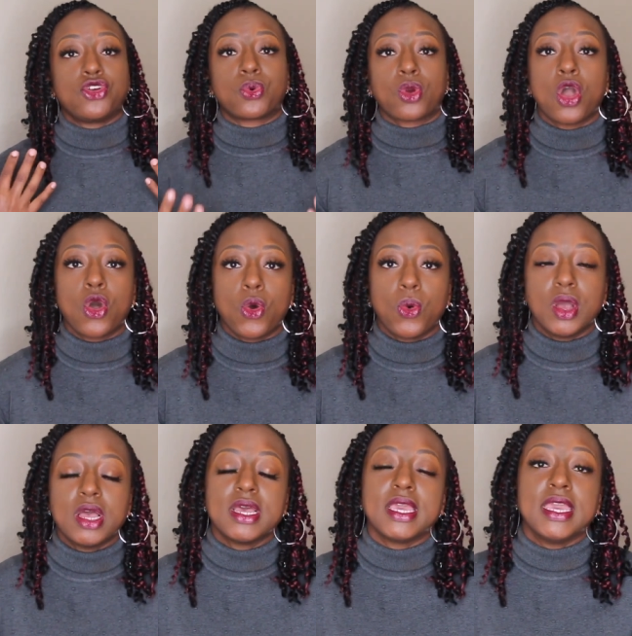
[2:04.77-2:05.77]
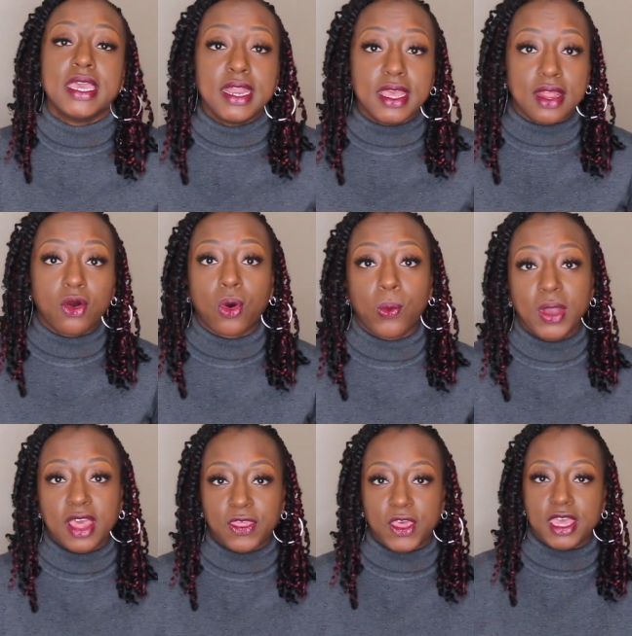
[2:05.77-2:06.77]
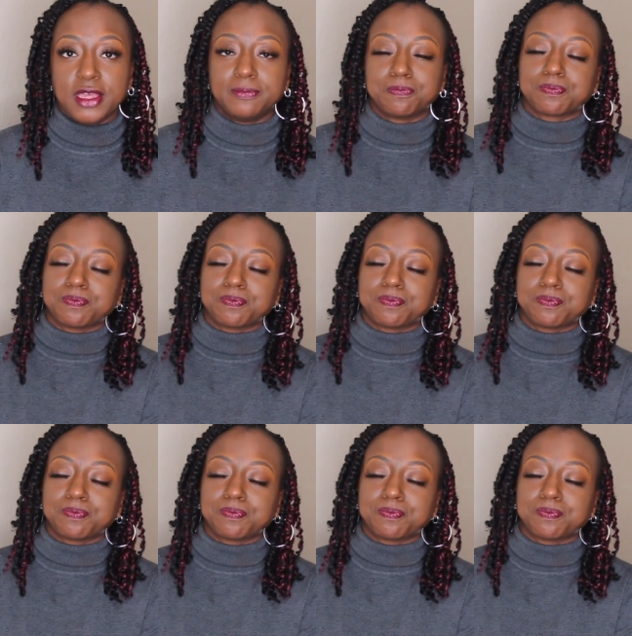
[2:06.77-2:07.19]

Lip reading: grow in it or with it.